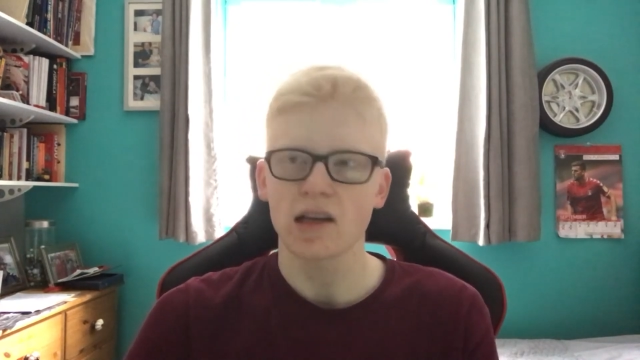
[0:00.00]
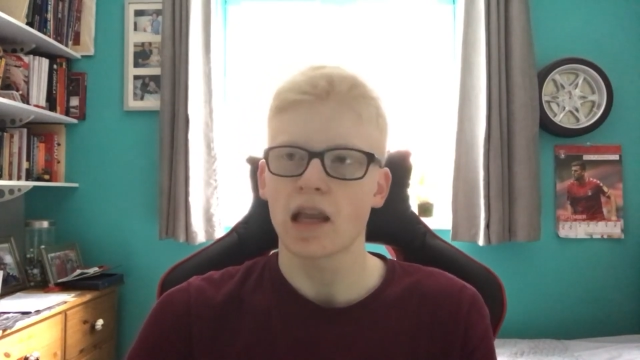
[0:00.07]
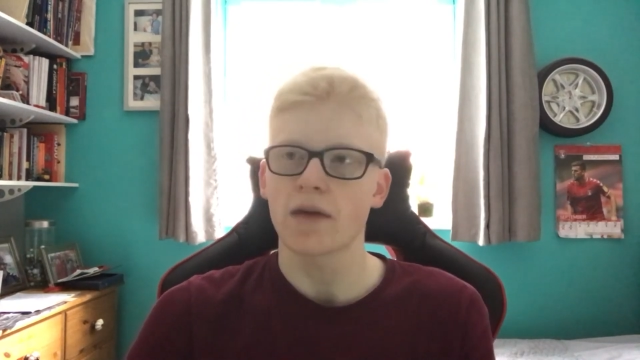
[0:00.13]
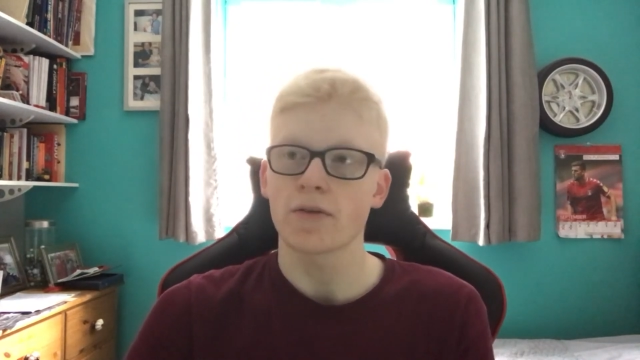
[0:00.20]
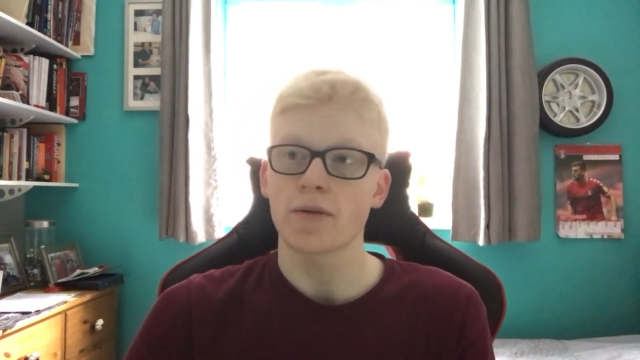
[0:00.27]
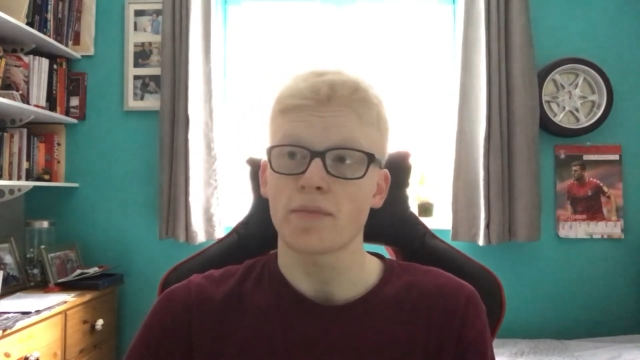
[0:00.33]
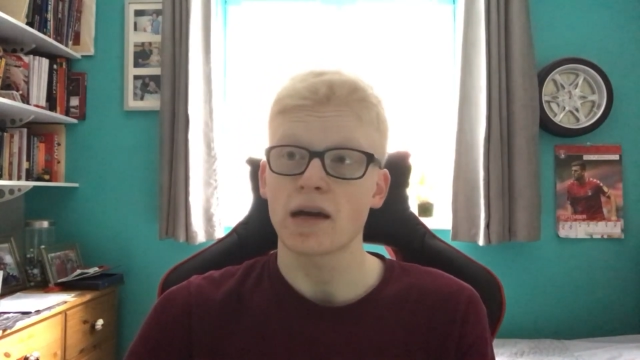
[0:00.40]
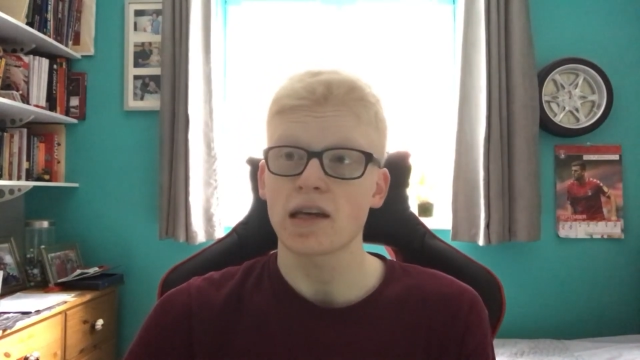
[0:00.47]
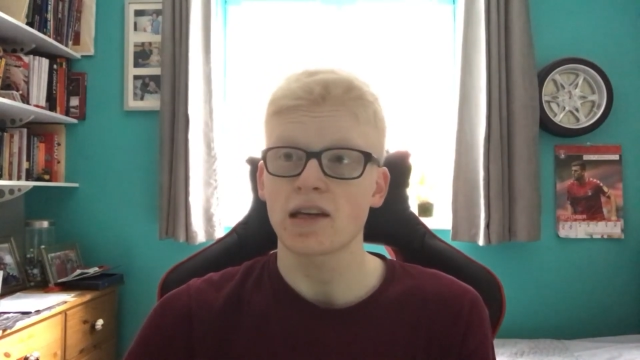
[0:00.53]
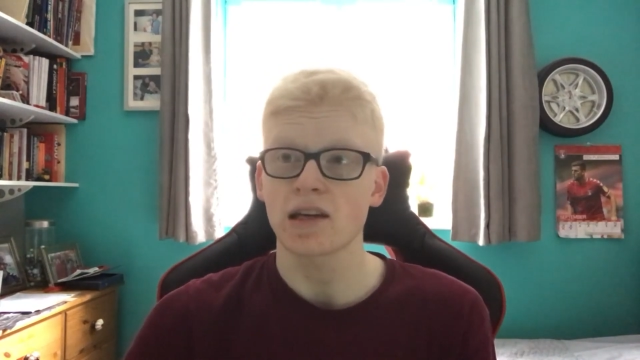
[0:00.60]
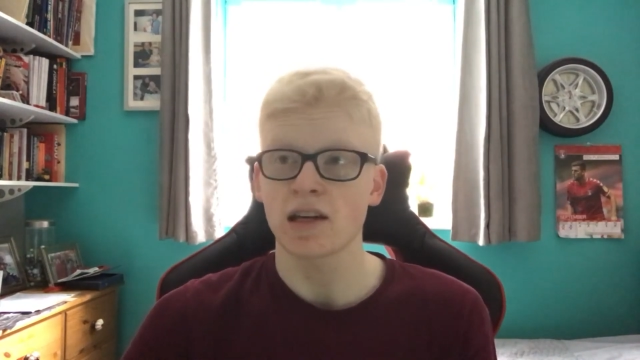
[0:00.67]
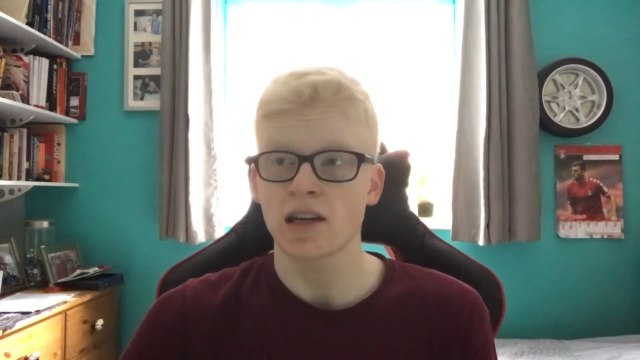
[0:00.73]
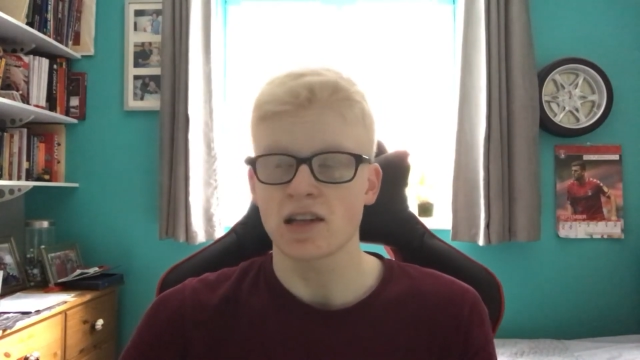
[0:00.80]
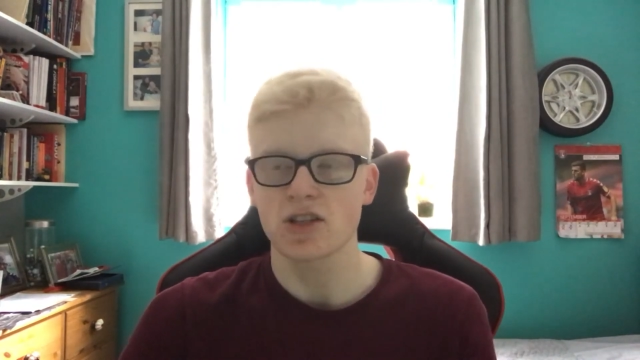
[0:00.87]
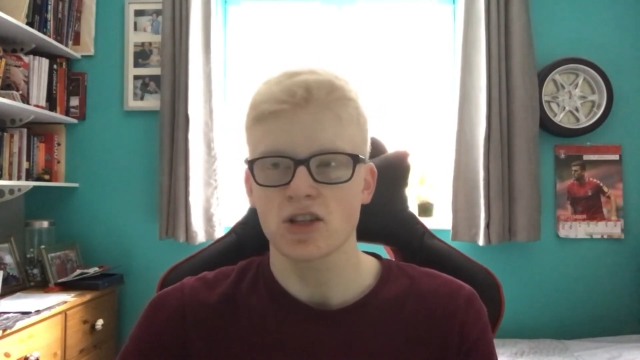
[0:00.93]
Levitt
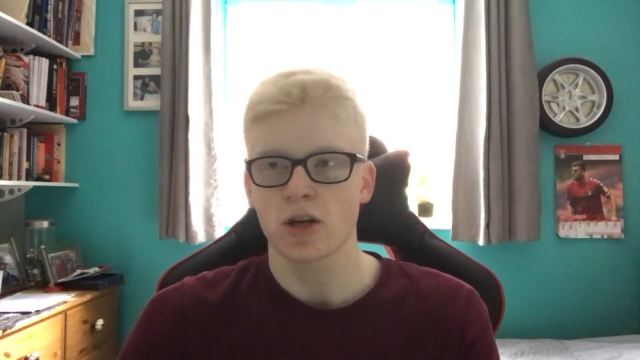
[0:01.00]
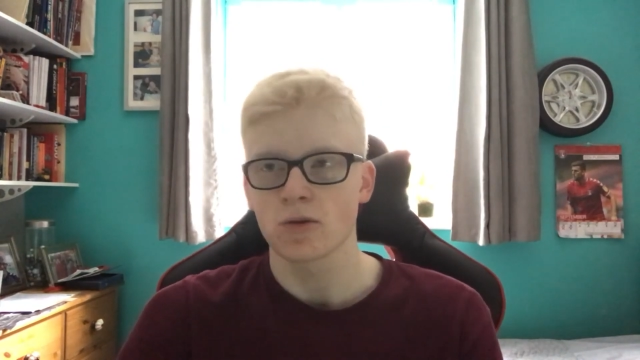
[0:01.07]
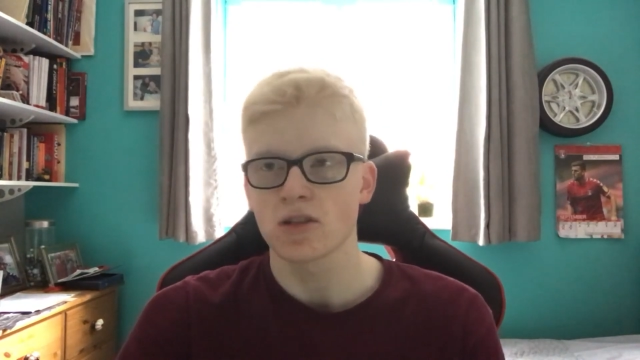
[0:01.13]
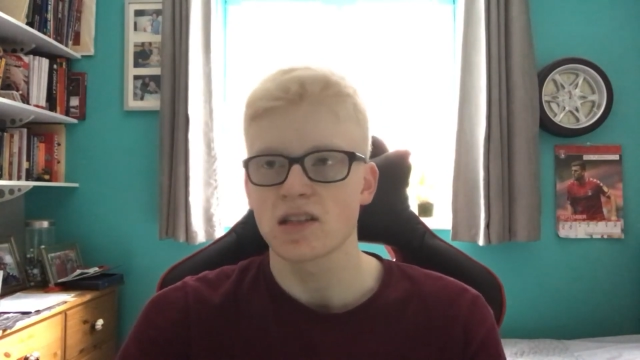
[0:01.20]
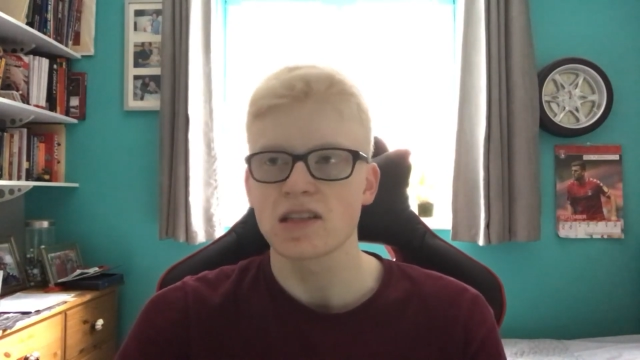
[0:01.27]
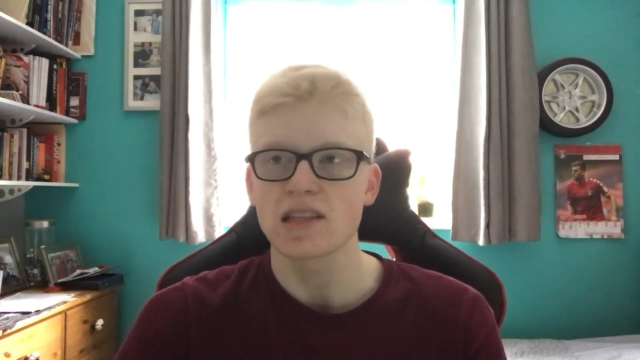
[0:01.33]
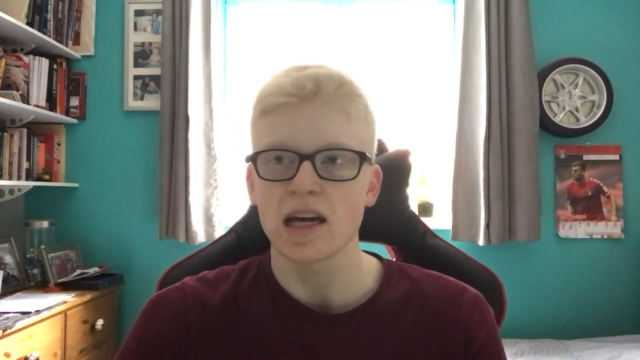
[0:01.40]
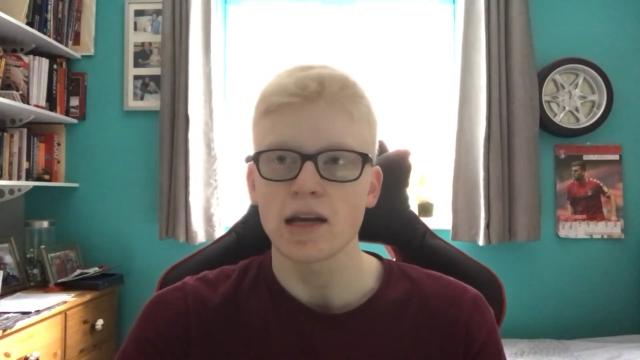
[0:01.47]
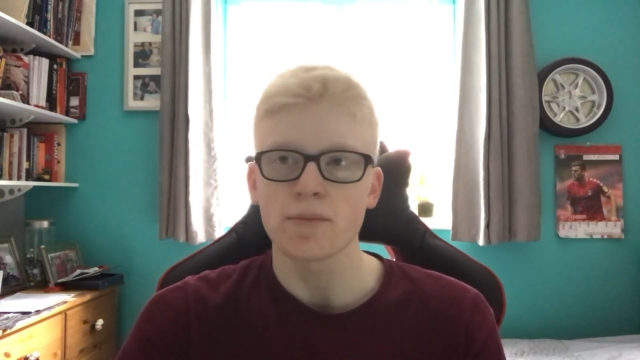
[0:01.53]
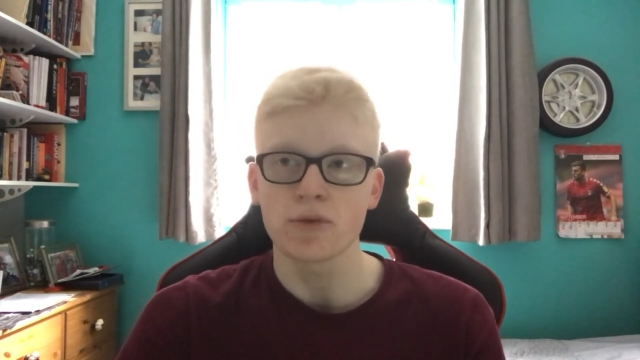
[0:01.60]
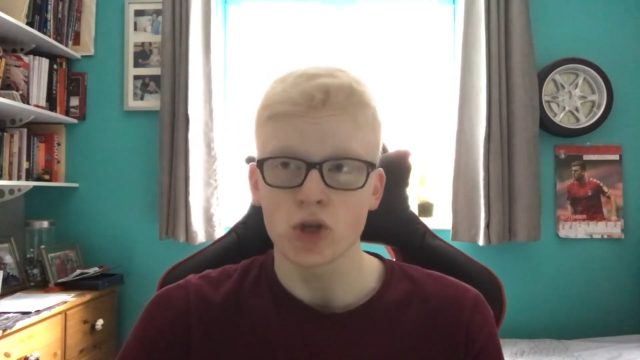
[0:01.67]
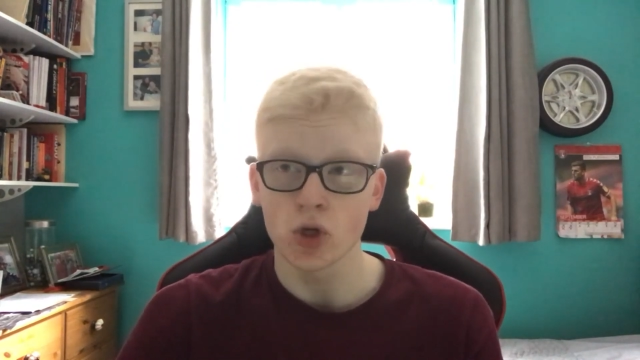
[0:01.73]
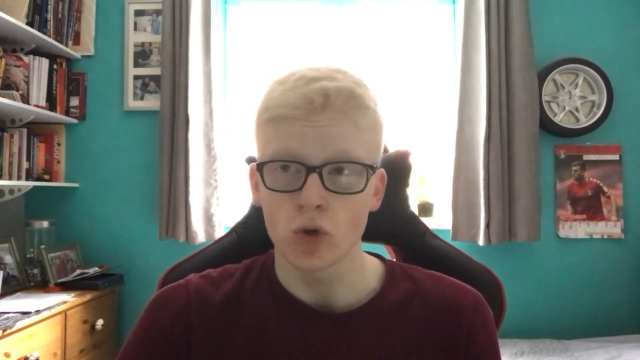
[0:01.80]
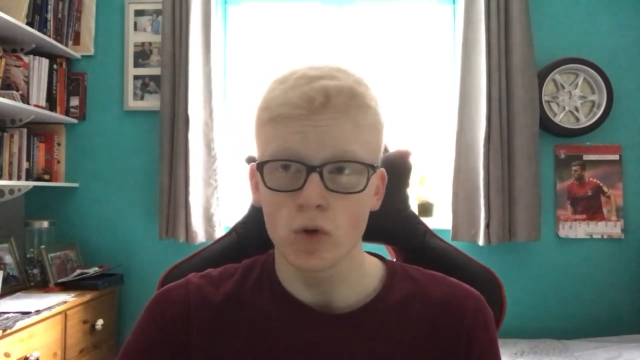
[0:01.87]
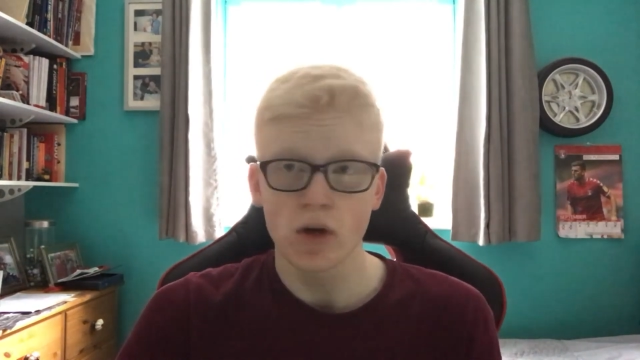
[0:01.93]
making his Charlton
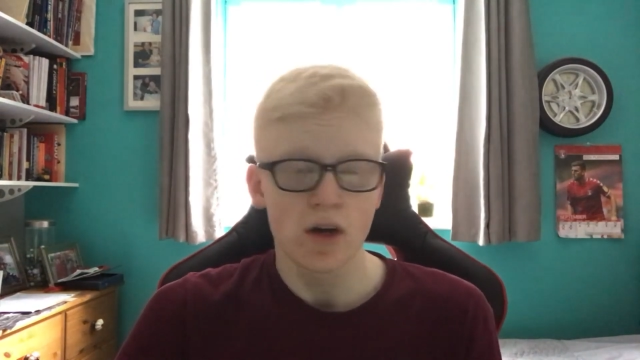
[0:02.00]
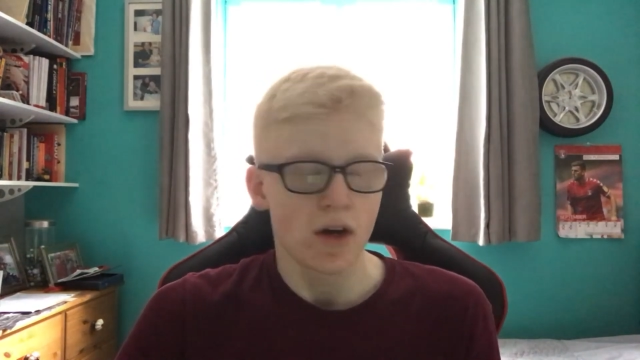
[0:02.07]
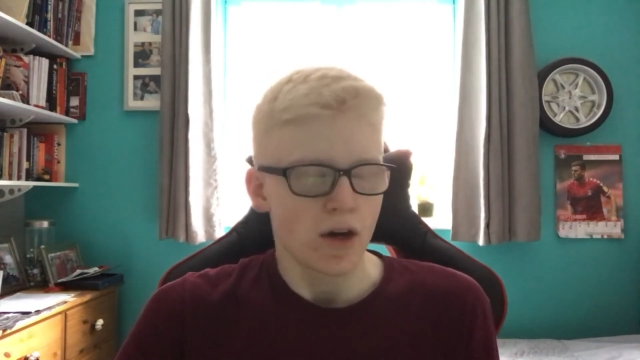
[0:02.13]
debut,